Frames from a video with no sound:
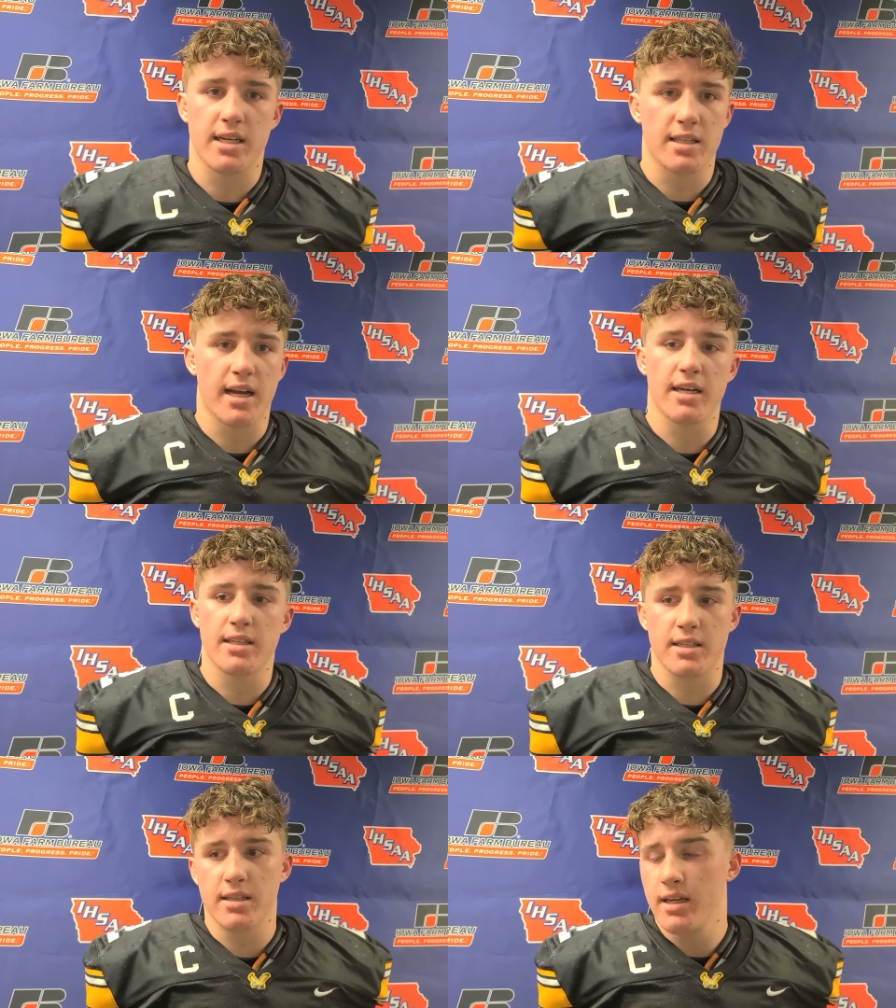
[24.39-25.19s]
I think I
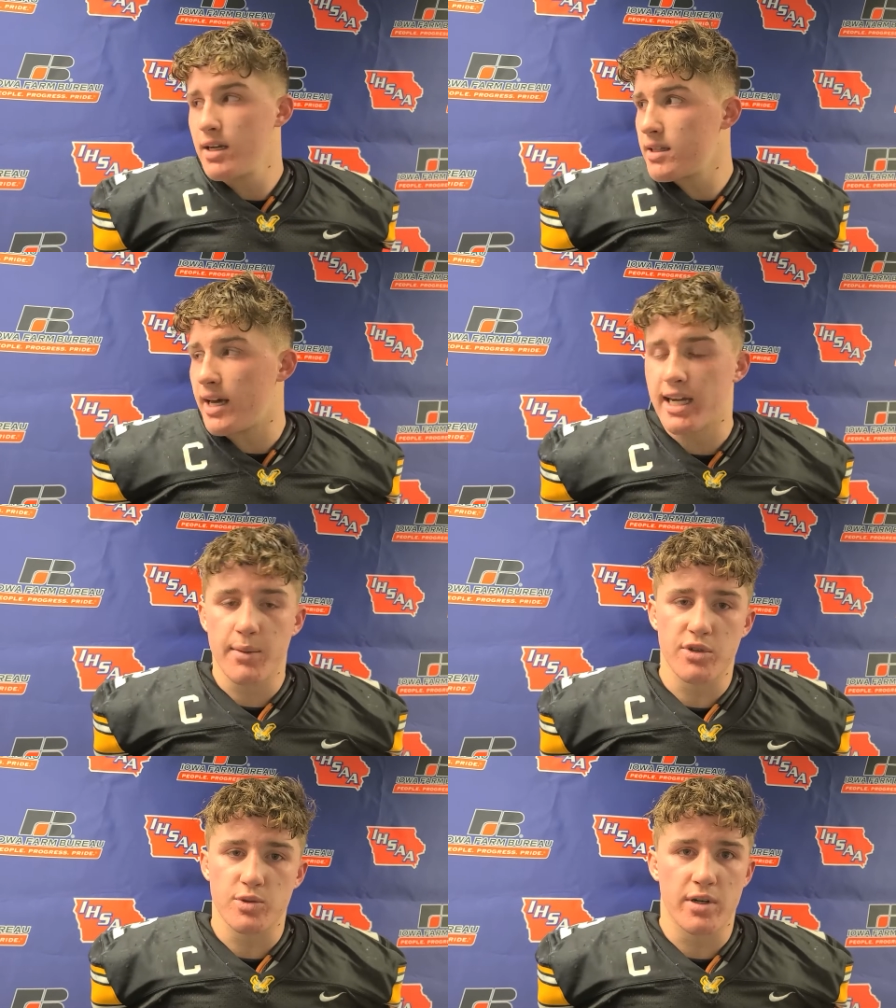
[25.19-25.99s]
think that
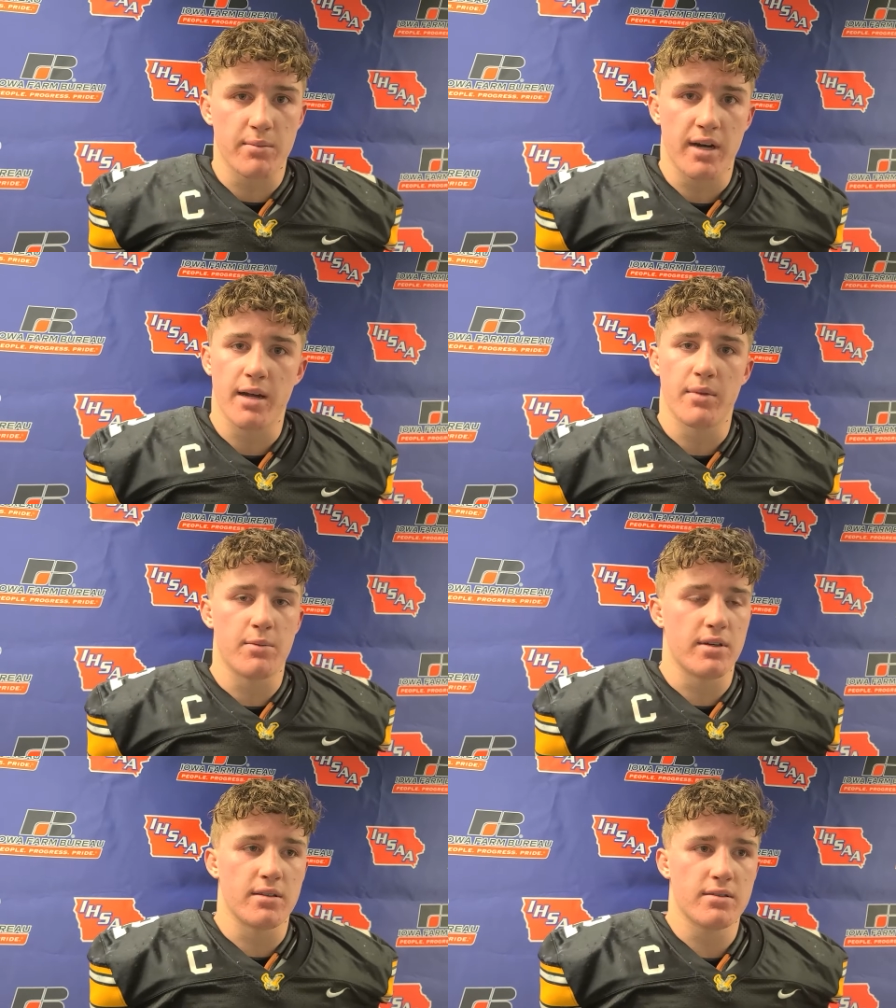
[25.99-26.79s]
game was won by
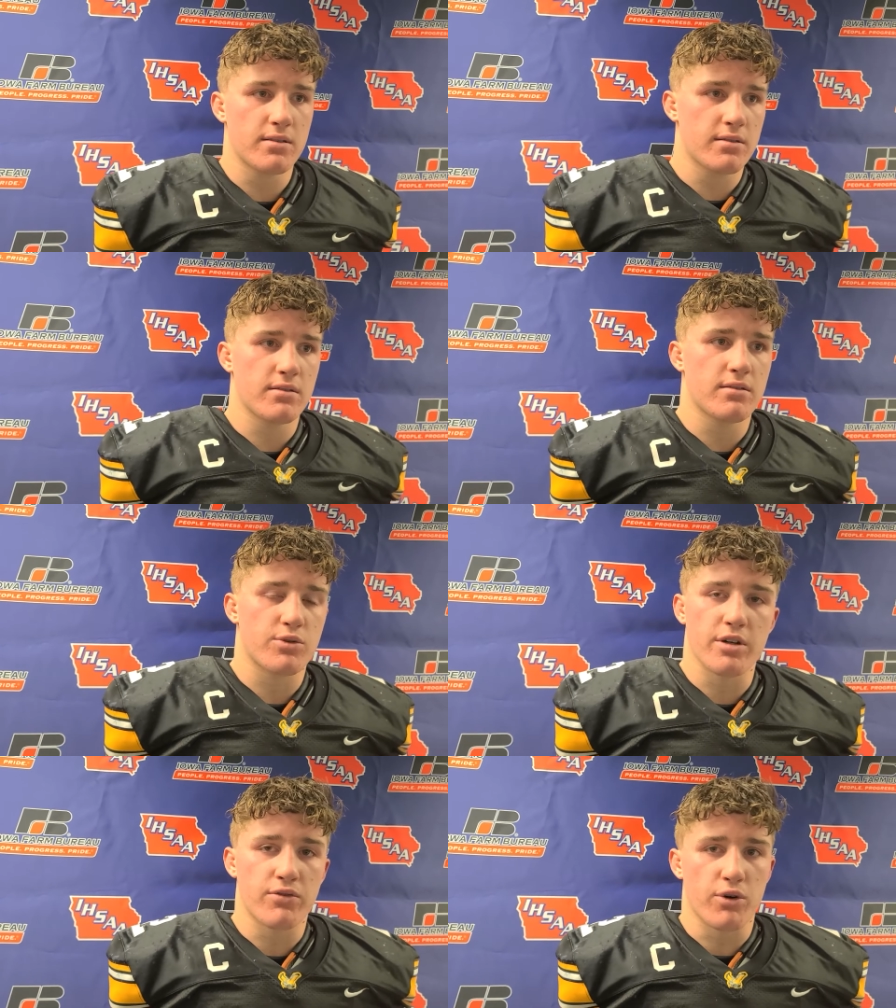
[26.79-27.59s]
maybe
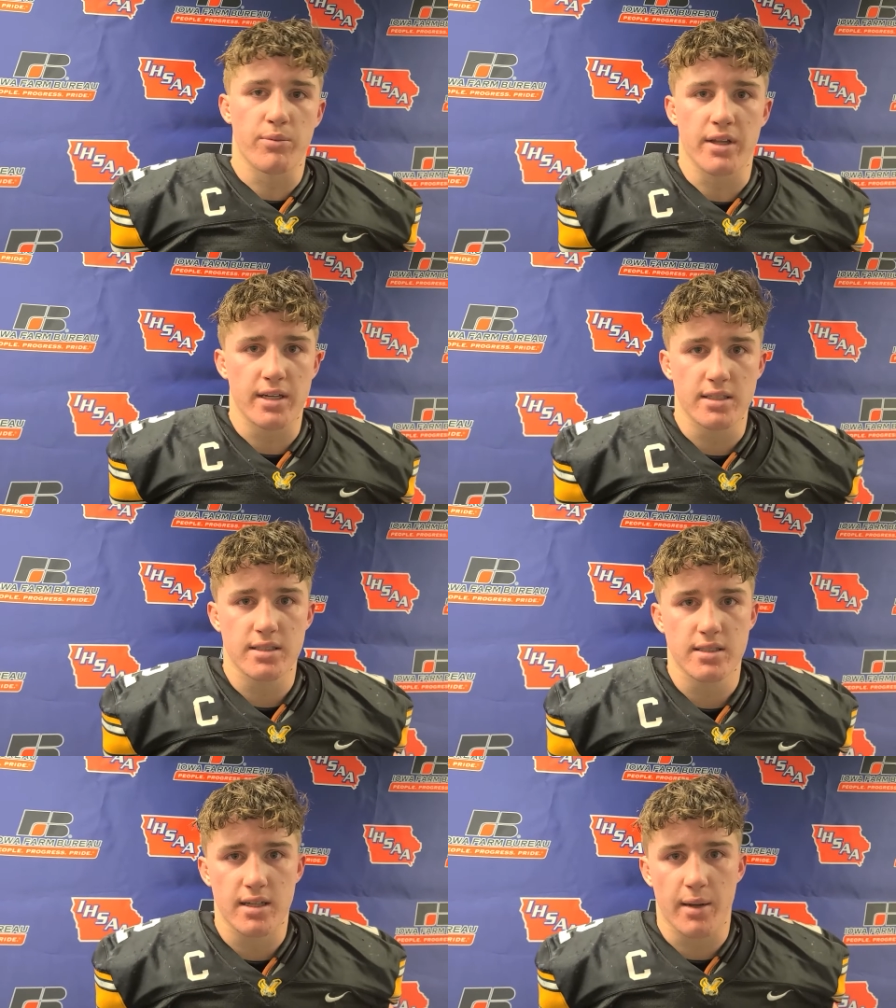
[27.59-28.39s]
three or four
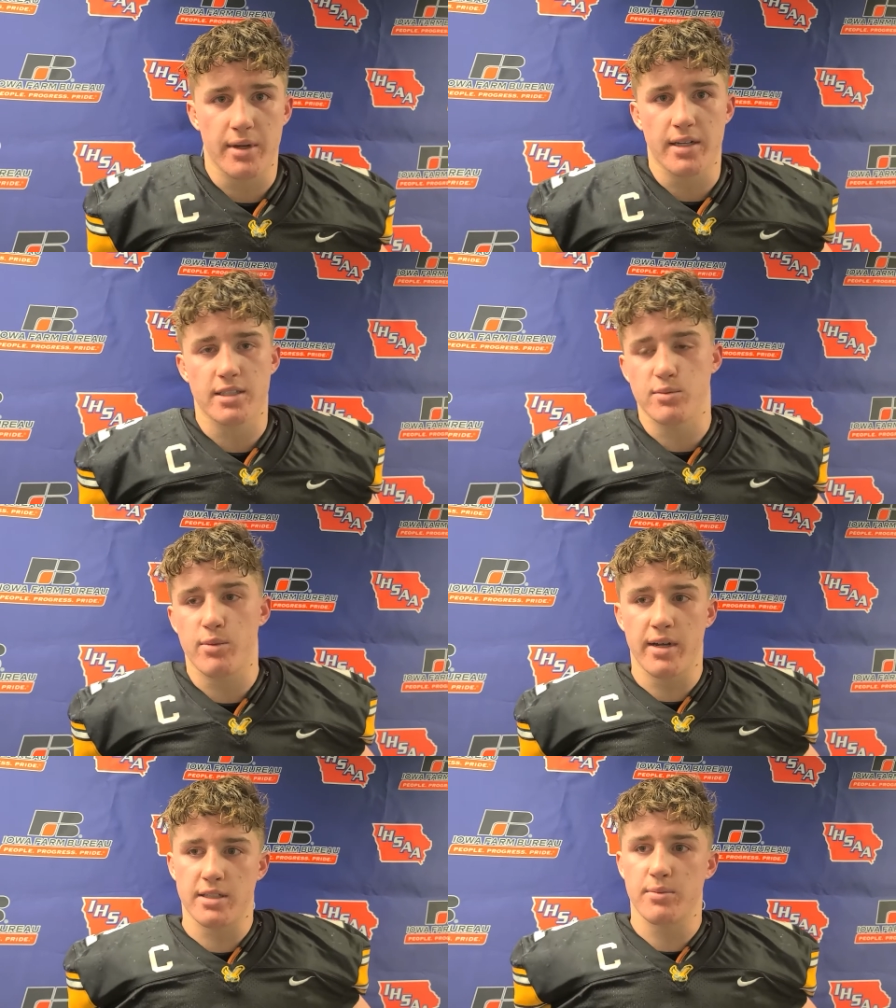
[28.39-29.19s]
plays. I mean, it's a
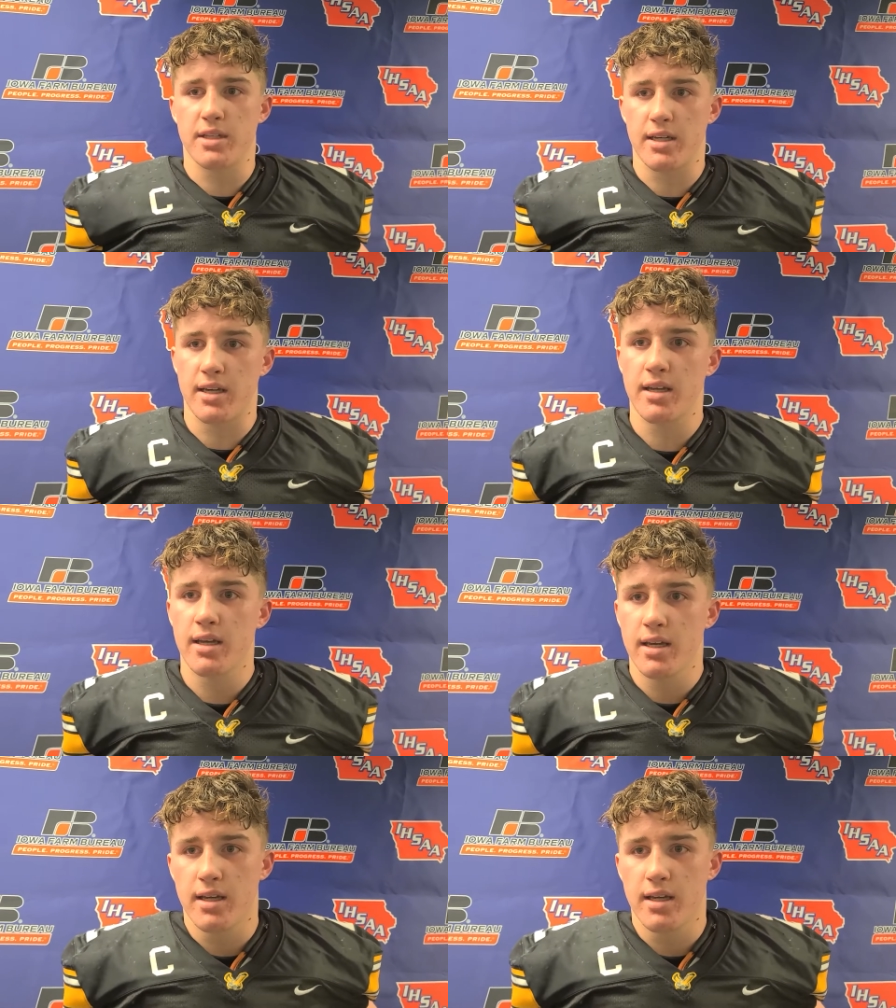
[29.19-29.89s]
momentum thing.